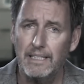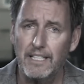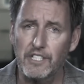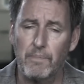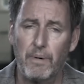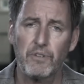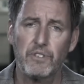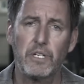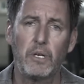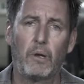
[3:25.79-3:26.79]
as
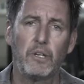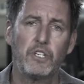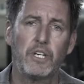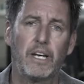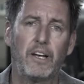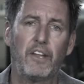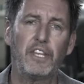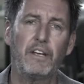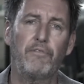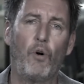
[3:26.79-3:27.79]
opposed to knowledge, and I
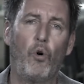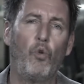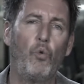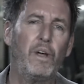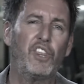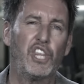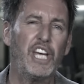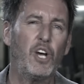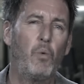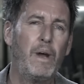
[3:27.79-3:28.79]
think for all we
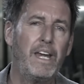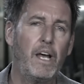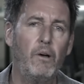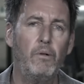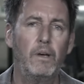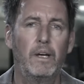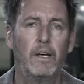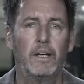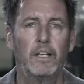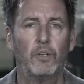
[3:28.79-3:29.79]
think we know,
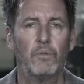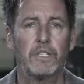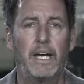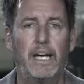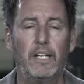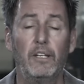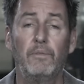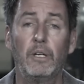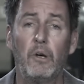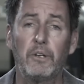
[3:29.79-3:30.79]
there is a hell of
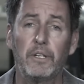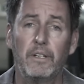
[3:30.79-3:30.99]
a lot